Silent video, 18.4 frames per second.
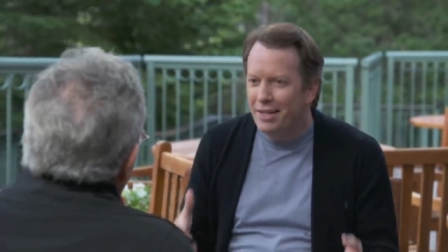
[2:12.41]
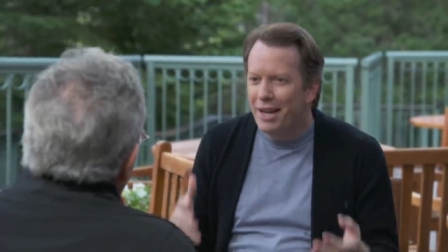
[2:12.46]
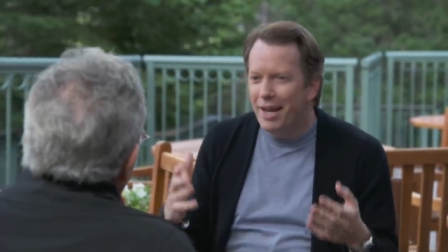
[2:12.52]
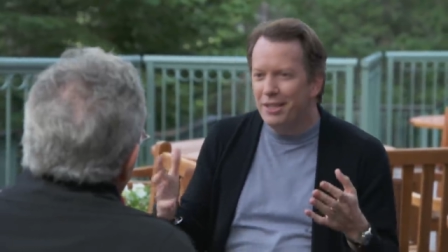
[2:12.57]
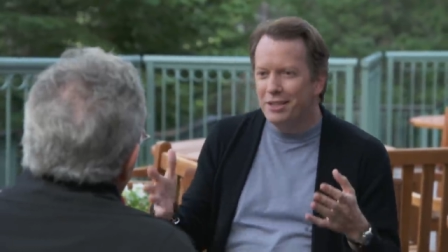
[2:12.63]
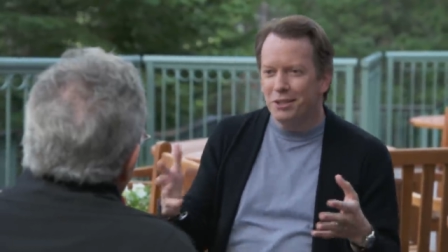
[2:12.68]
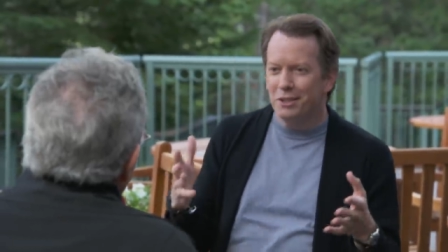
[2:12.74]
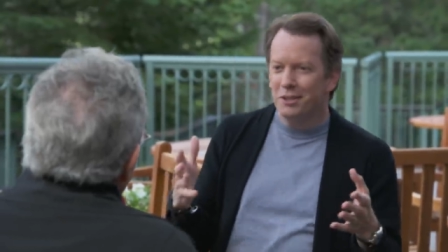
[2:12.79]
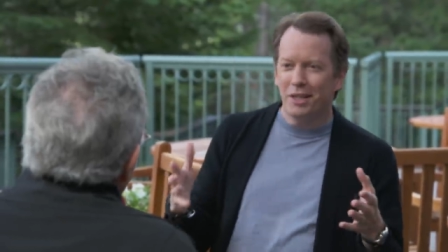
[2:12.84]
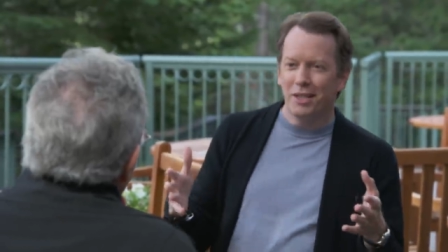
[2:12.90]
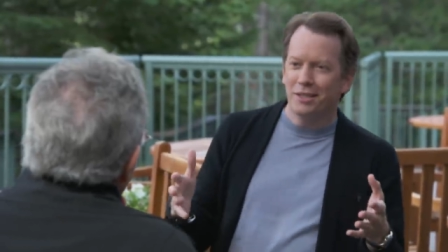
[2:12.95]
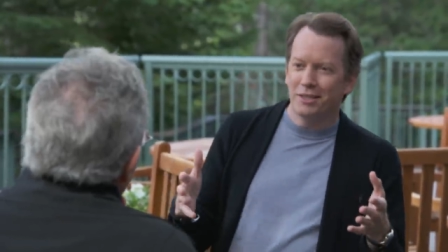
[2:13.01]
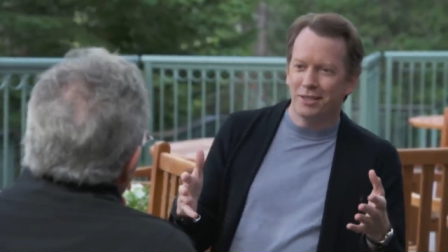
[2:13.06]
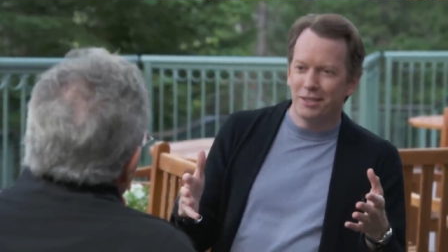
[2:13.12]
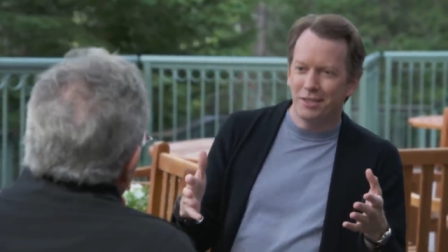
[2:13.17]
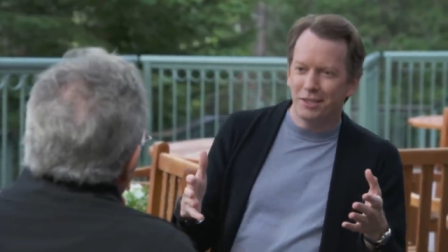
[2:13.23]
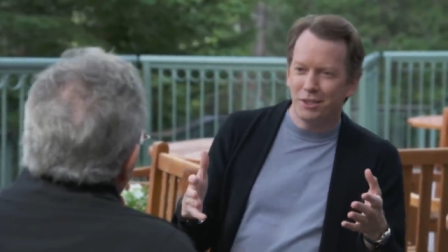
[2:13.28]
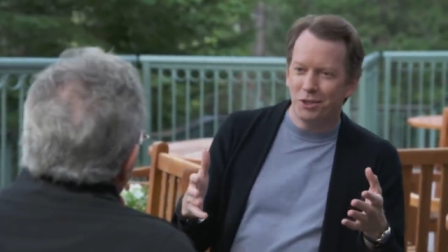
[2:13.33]
Nature
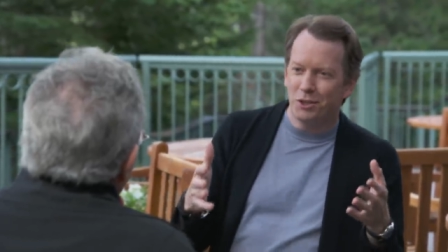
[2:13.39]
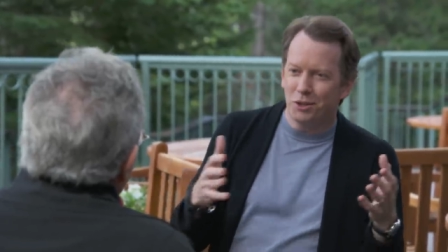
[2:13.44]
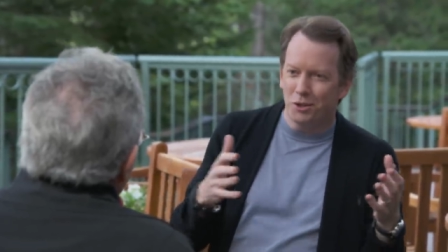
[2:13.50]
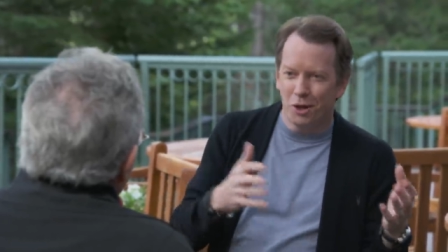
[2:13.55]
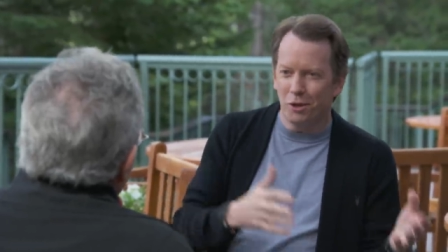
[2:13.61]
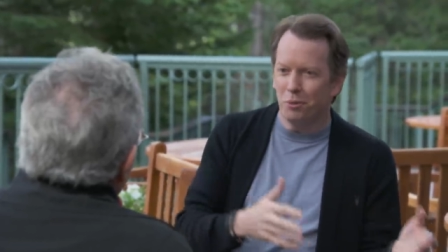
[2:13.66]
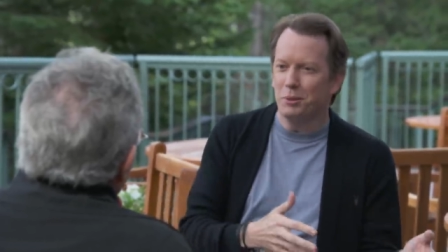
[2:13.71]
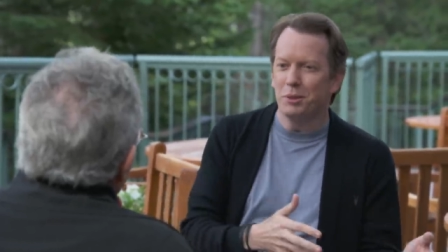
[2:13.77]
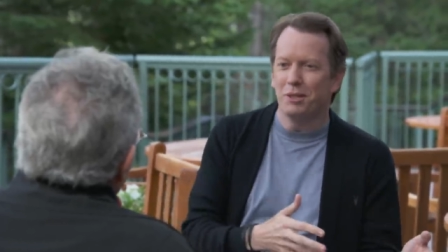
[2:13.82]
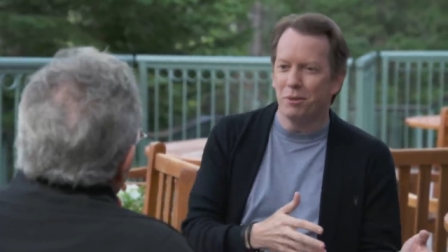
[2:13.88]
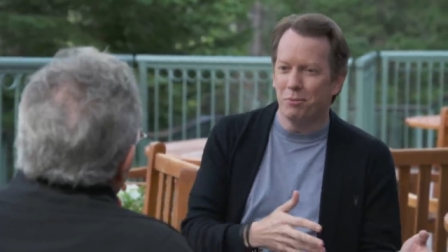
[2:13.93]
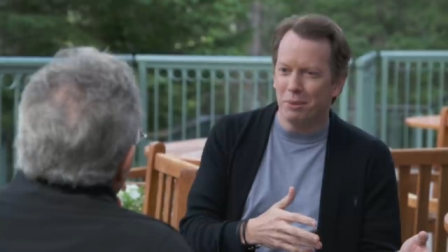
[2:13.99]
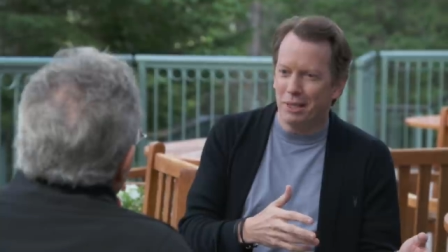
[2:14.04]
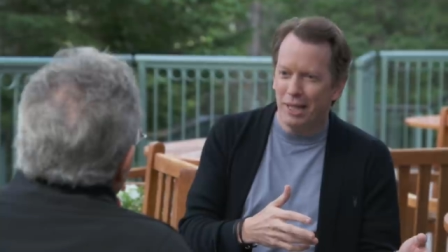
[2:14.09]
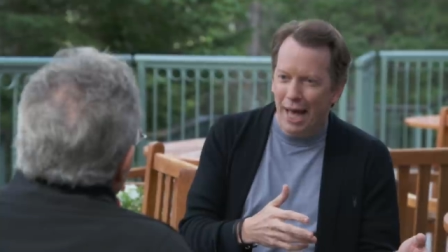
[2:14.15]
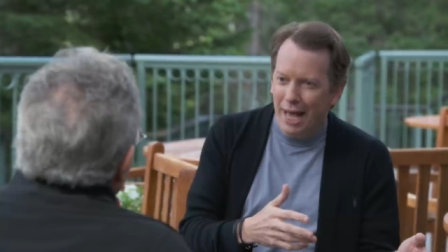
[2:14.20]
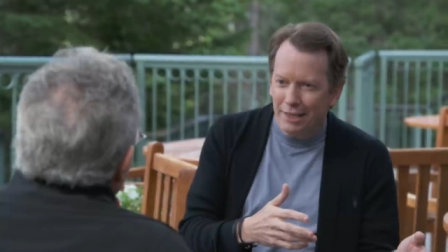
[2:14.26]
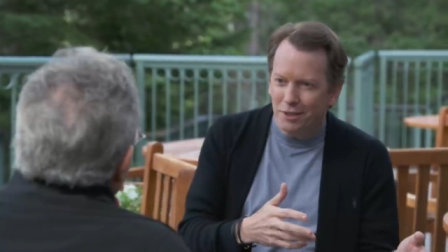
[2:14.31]
doesn't start with some
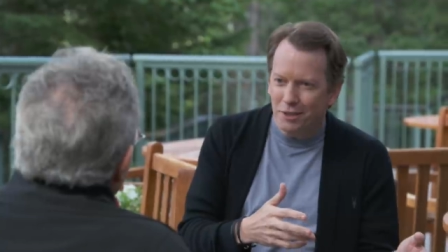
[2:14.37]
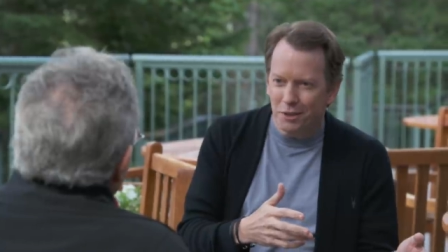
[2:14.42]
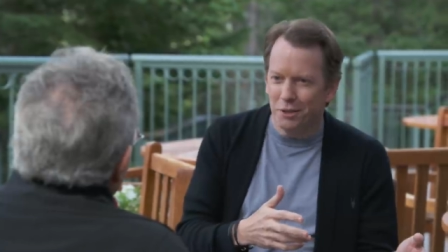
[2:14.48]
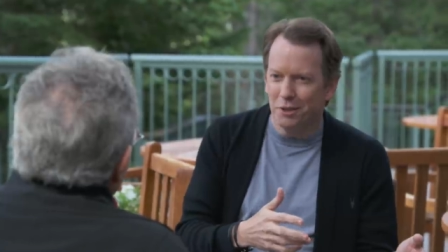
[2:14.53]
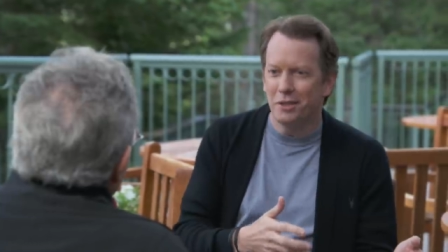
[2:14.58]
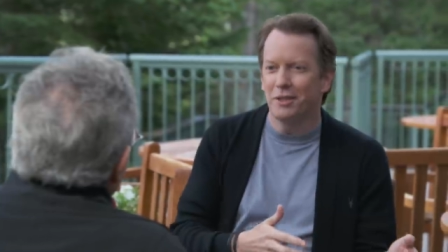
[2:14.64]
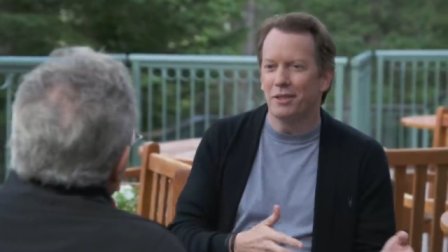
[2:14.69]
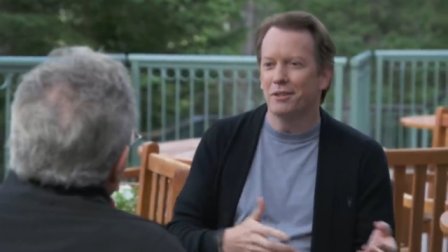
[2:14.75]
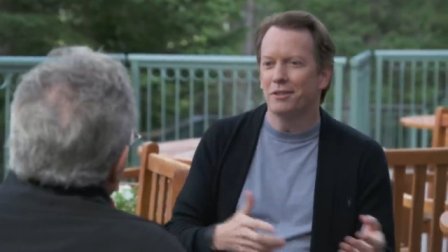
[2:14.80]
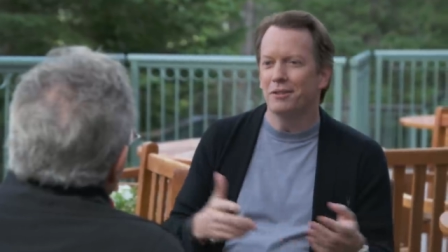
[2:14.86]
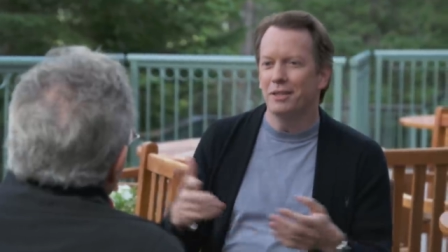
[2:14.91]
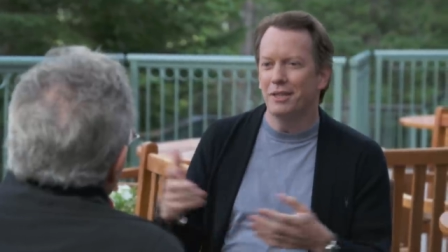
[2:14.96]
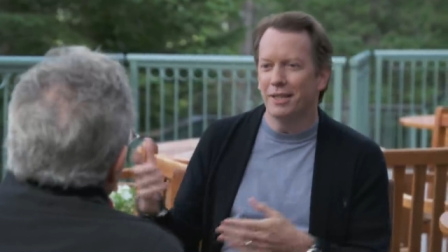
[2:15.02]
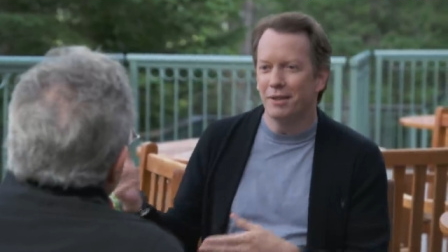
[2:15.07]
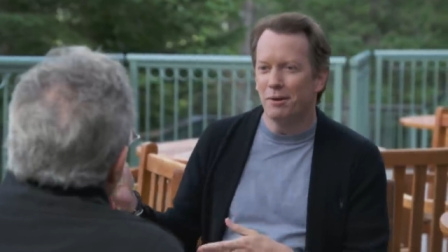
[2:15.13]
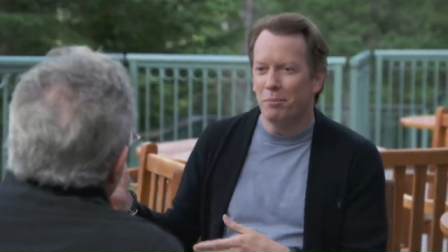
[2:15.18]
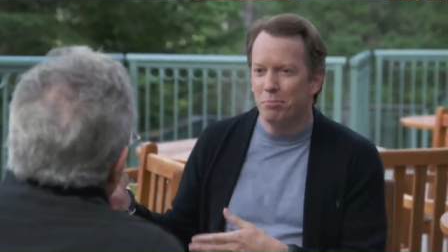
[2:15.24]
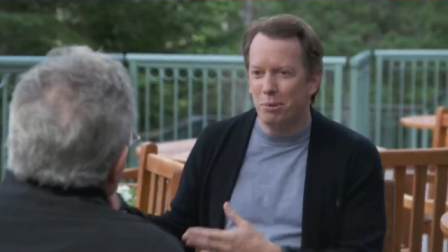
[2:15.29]
classical
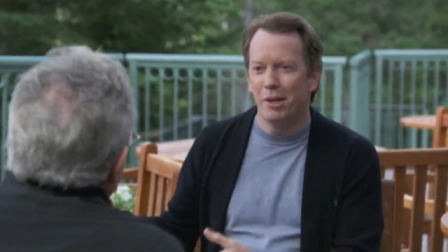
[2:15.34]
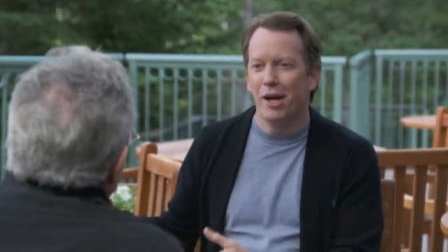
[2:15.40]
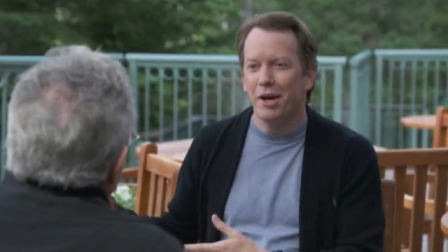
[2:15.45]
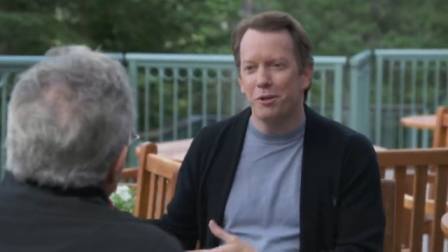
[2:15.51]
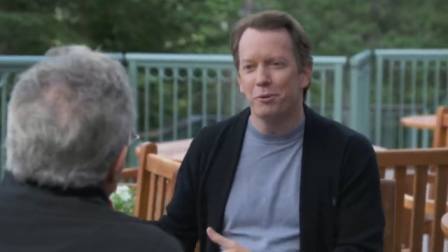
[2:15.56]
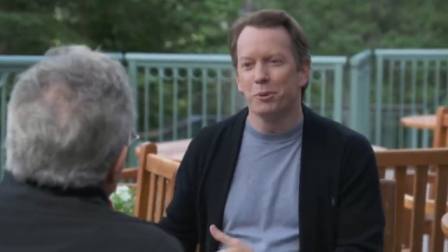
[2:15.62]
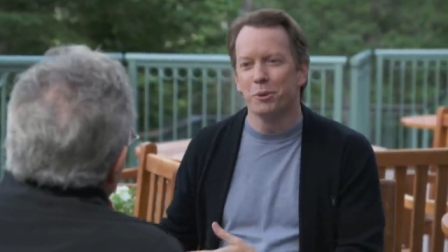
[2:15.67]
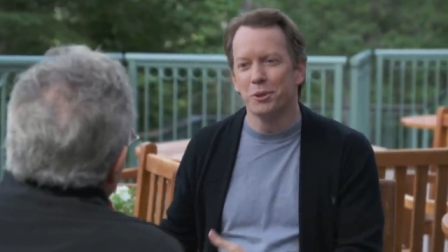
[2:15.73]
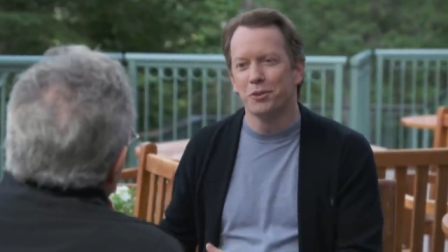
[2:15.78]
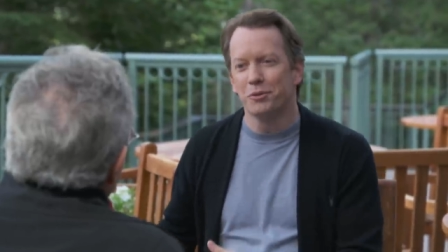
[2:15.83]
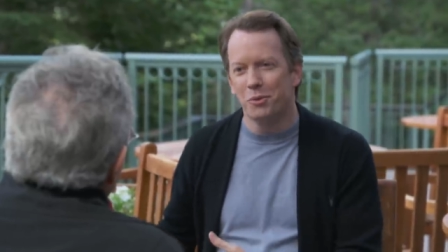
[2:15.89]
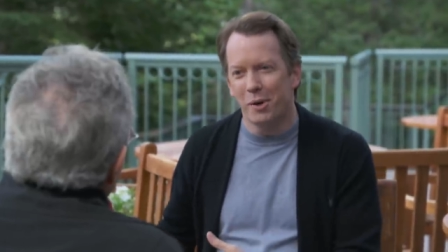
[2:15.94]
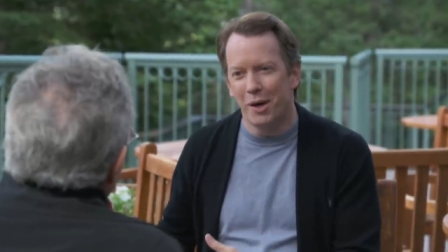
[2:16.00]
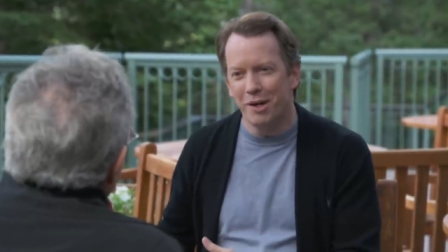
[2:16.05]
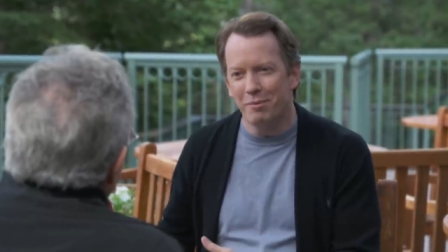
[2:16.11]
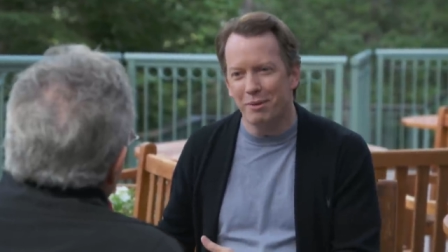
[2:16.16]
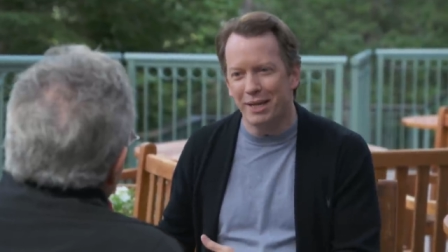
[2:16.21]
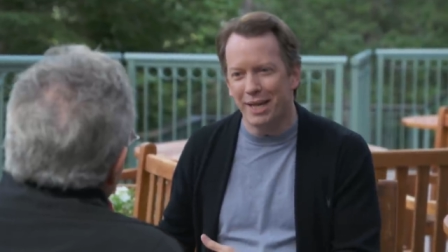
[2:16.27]
theory and apply the rules of
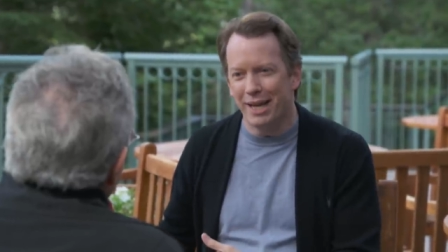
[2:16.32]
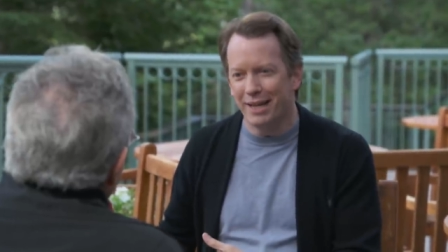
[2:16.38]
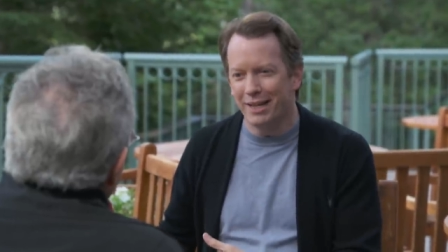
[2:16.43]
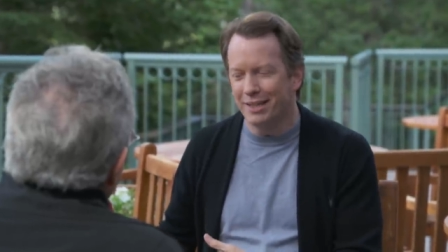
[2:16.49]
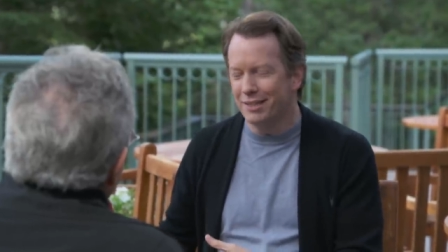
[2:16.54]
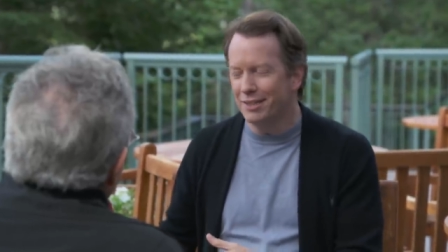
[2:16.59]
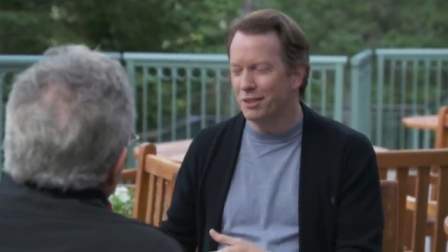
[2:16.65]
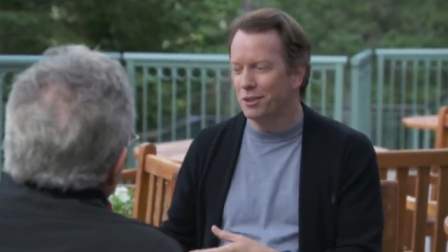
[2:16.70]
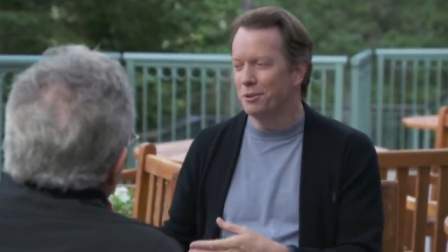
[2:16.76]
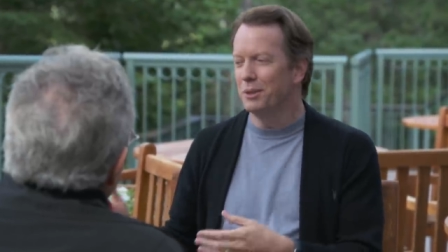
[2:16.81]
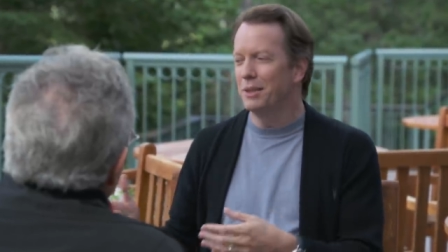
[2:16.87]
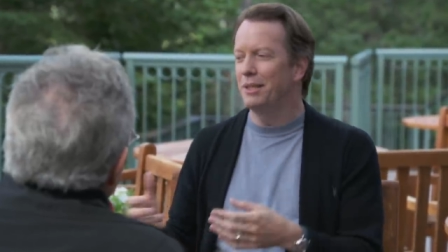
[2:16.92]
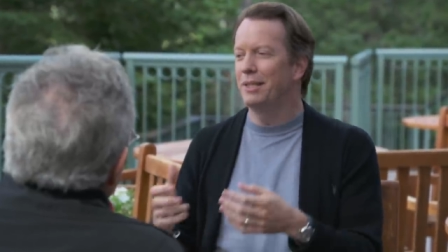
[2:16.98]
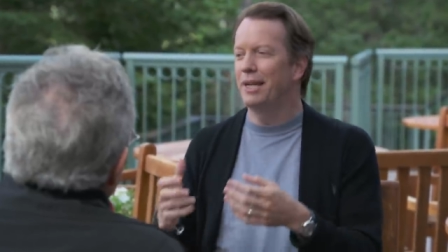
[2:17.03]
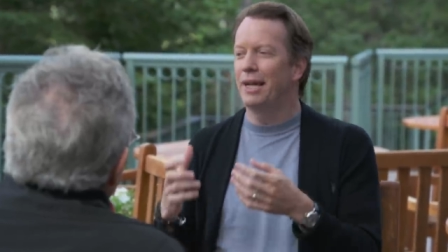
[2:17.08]
quantum mechanics to it.